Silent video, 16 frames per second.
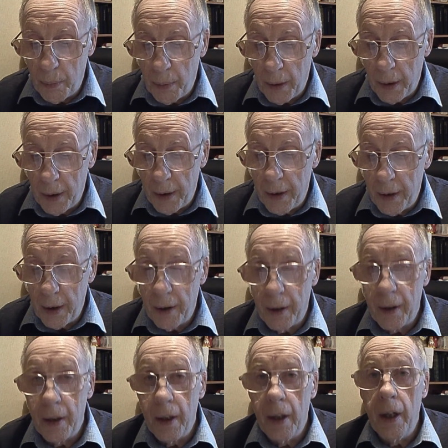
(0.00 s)
had
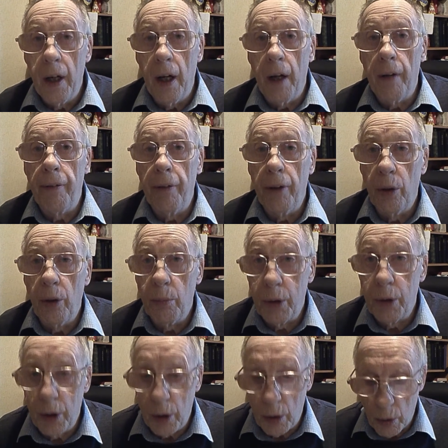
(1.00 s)
a film
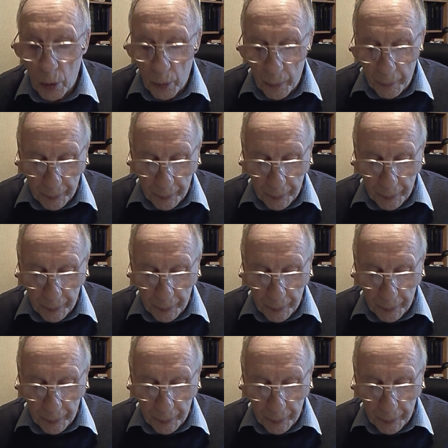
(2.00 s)
show,